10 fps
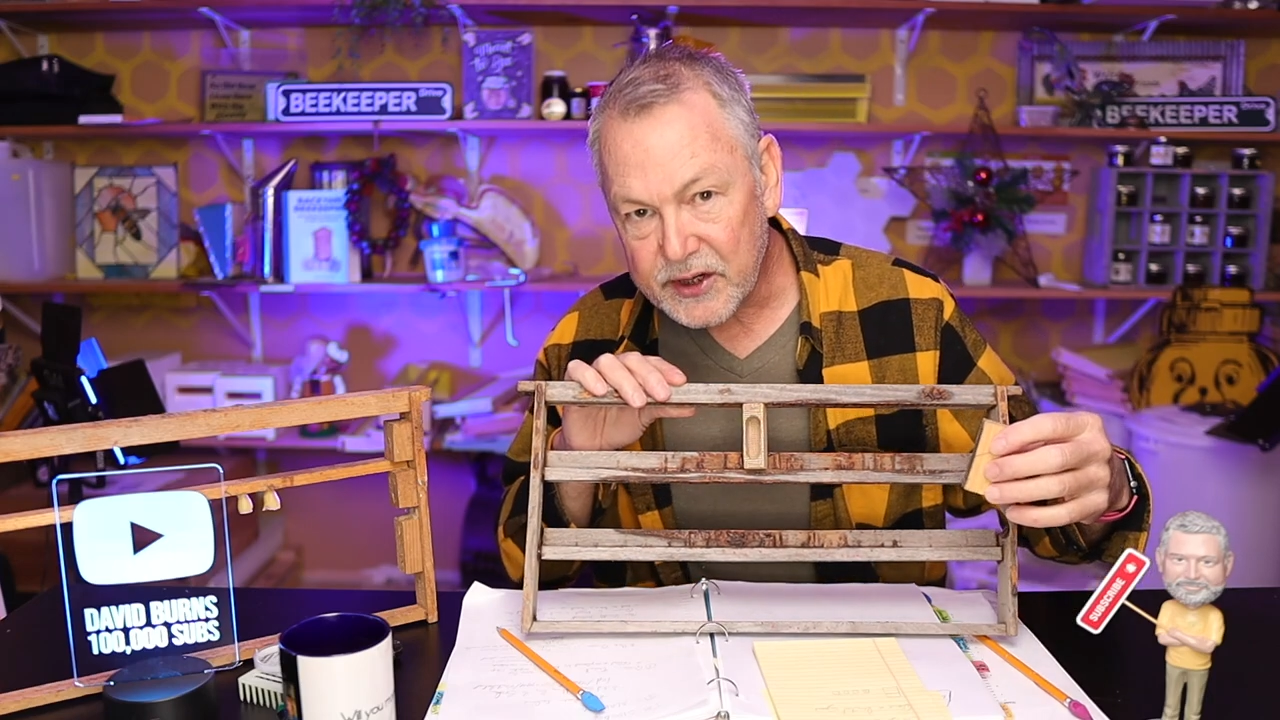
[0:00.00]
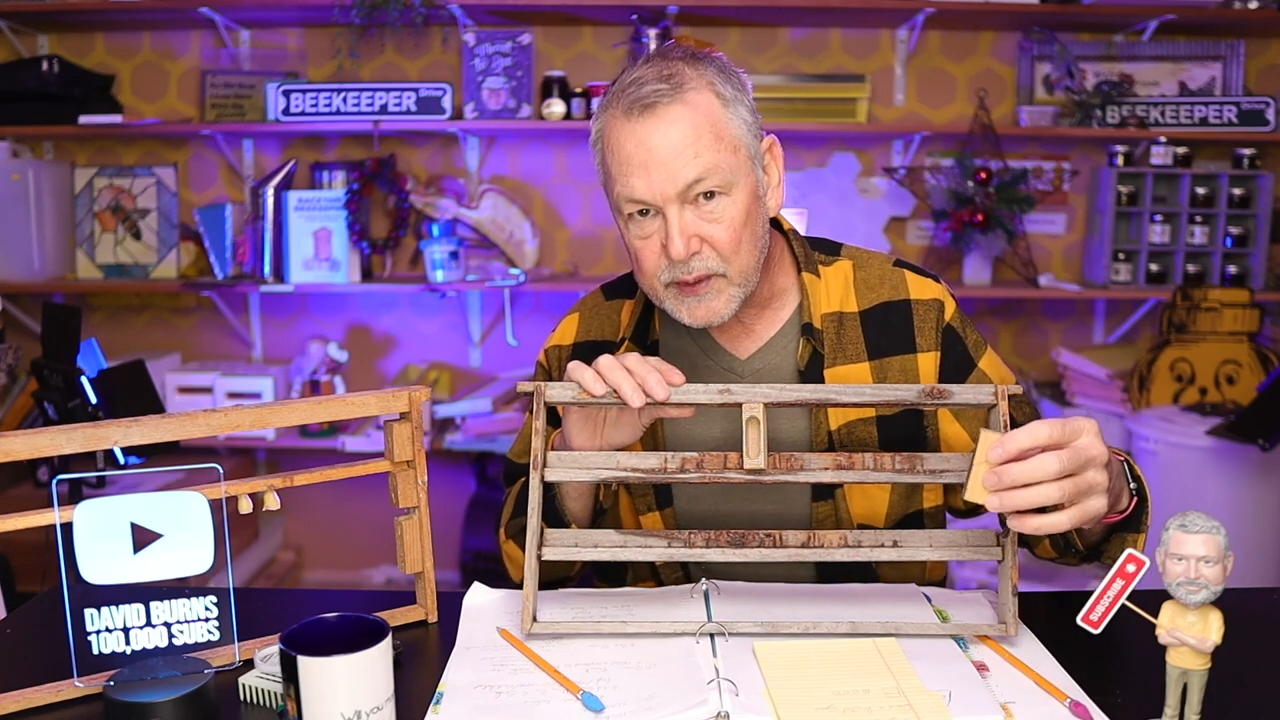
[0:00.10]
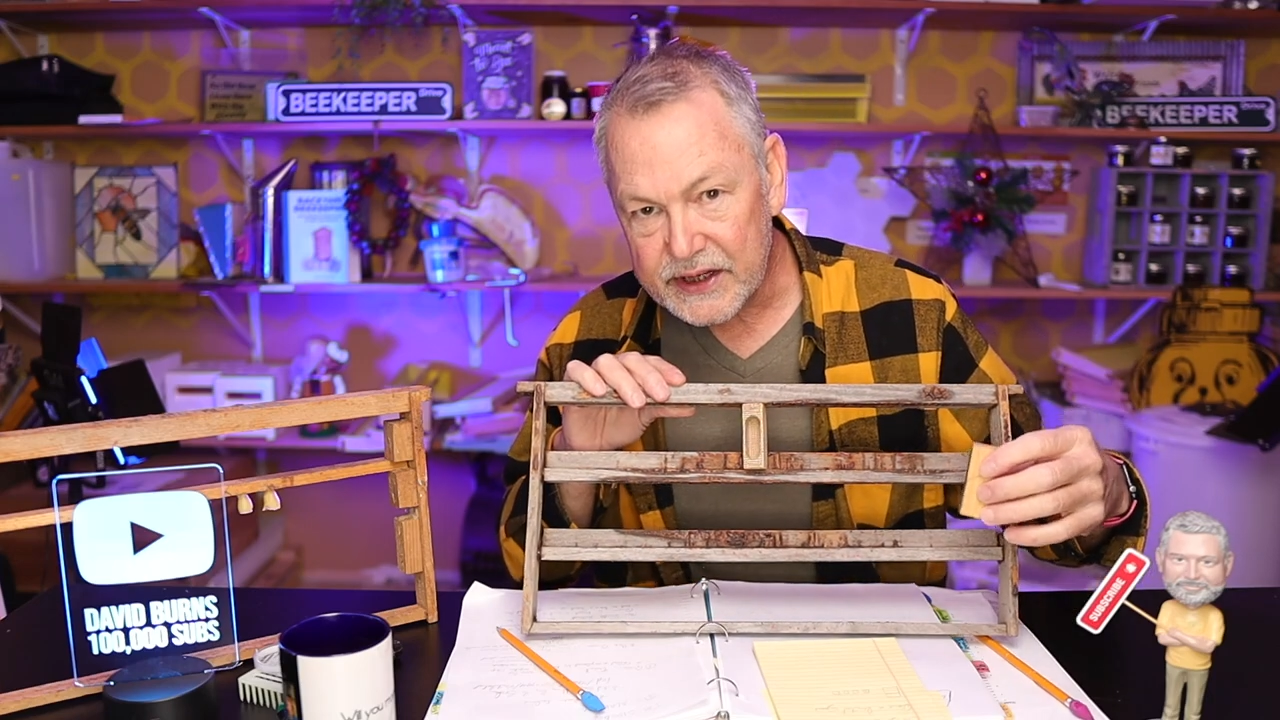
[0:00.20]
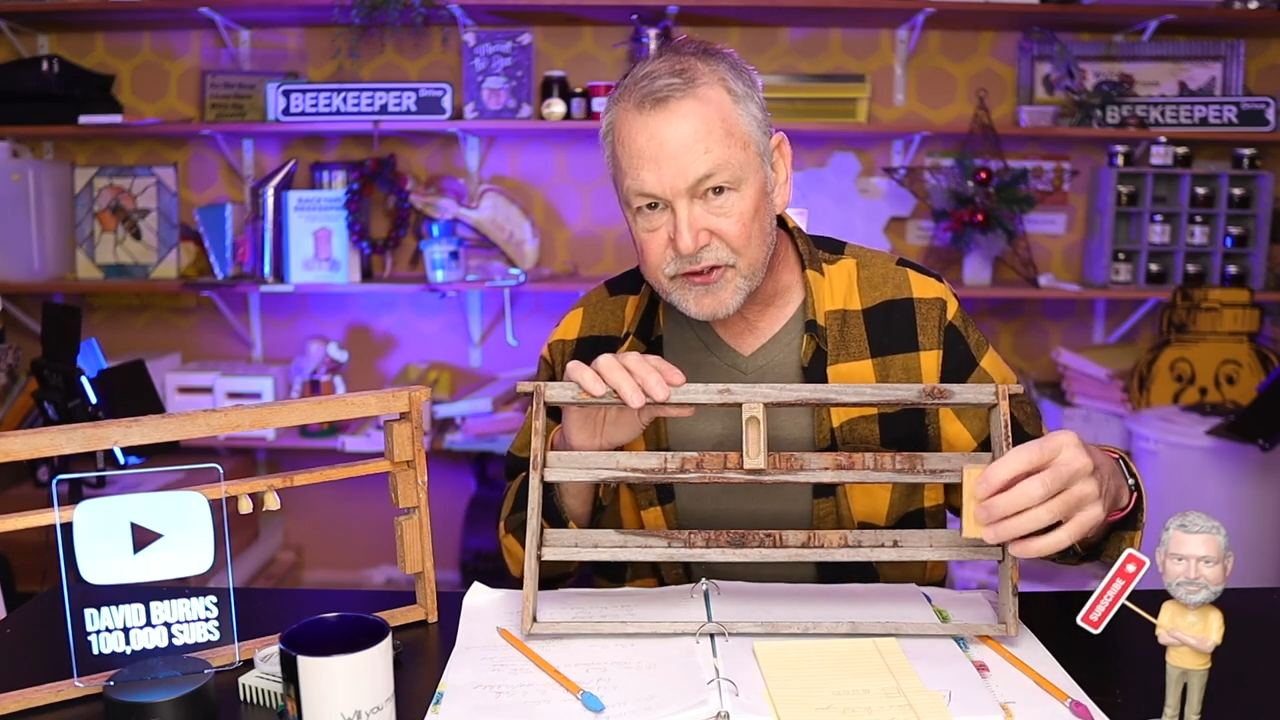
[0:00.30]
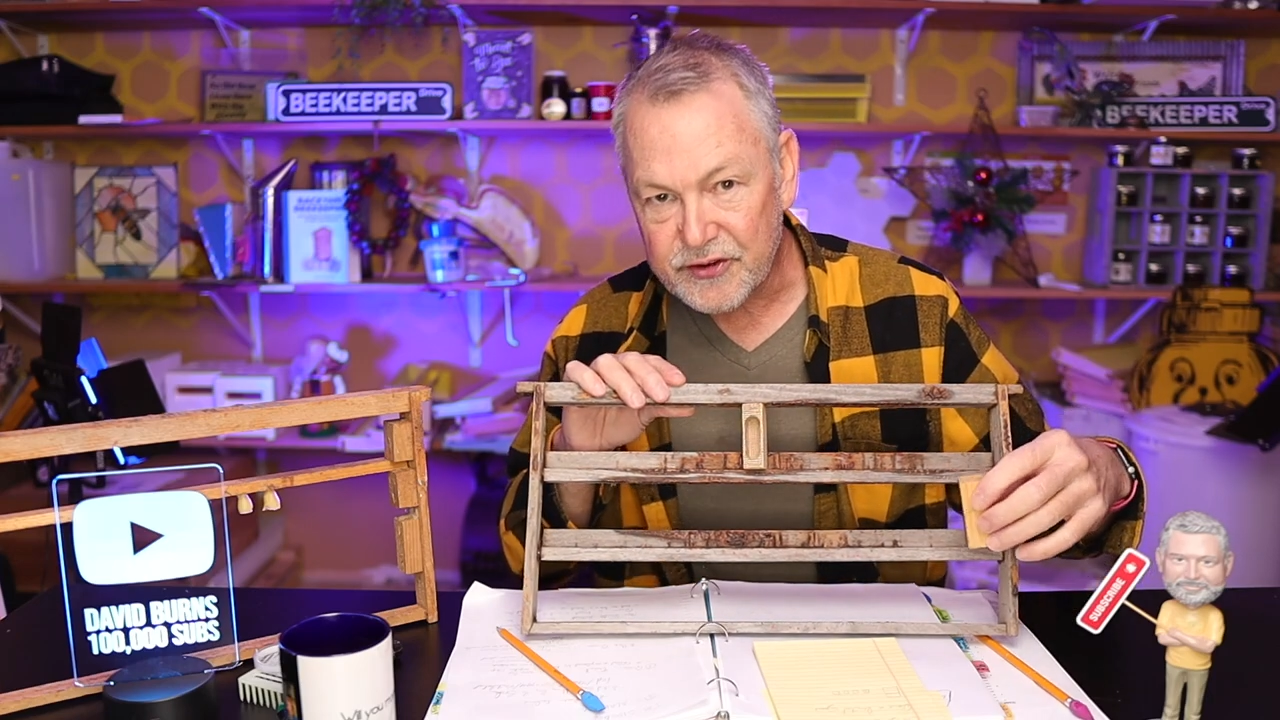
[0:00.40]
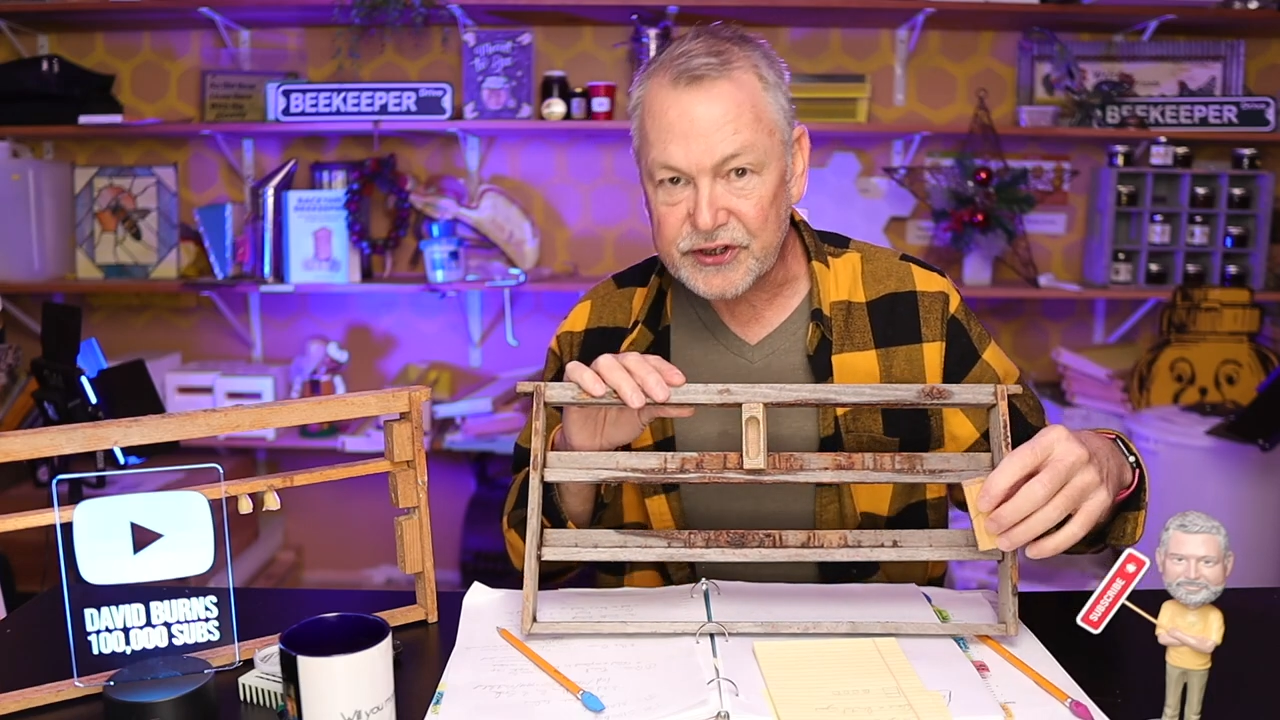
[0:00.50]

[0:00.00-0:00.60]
queens